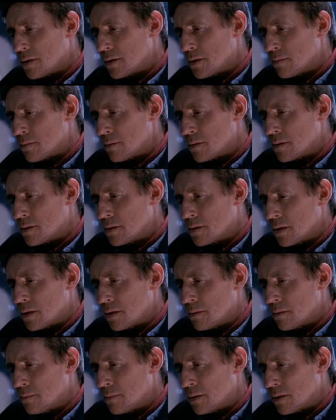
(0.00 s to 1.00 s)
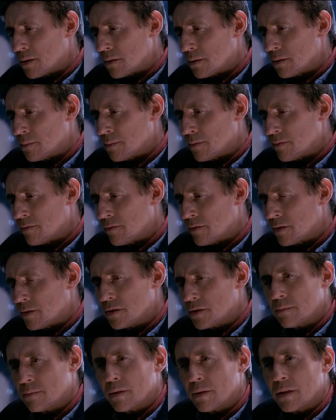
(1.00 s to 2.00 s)
Murphy was the first to speak.
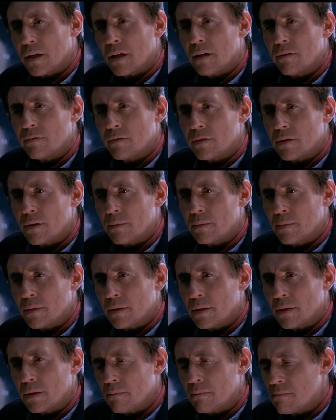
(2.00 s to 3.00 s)
He said the cruise ship